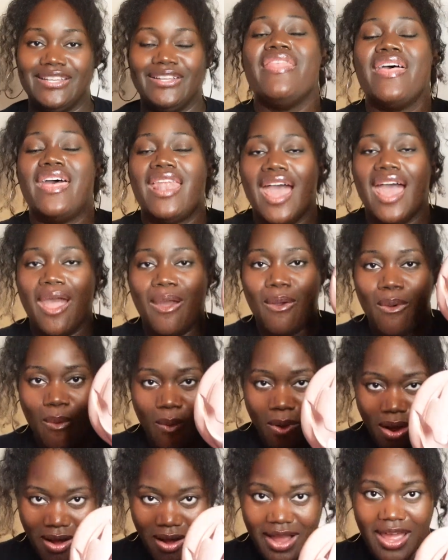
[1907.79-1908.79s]
And then I
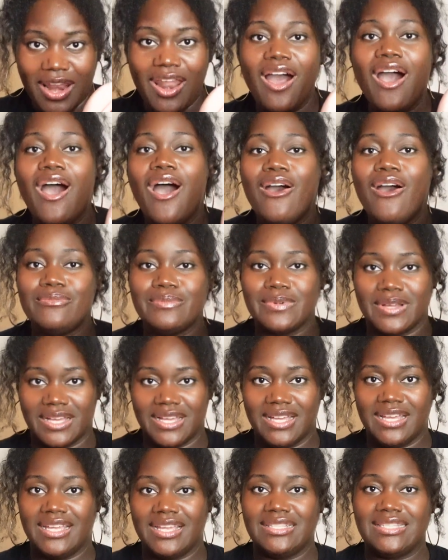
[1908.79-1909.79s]
walk into Home
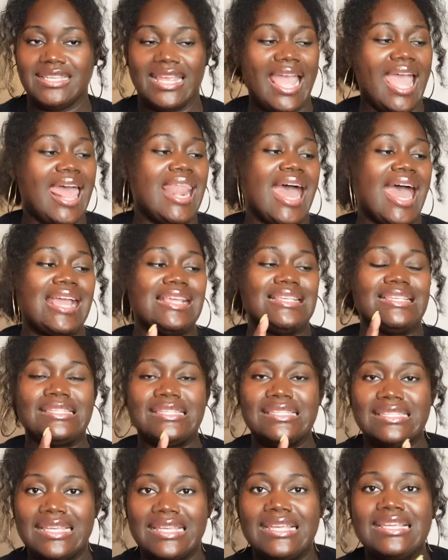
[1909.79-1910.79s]
Goods and I
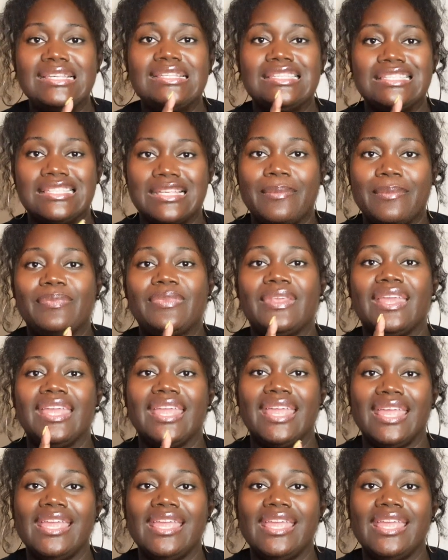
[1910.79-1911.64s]
see something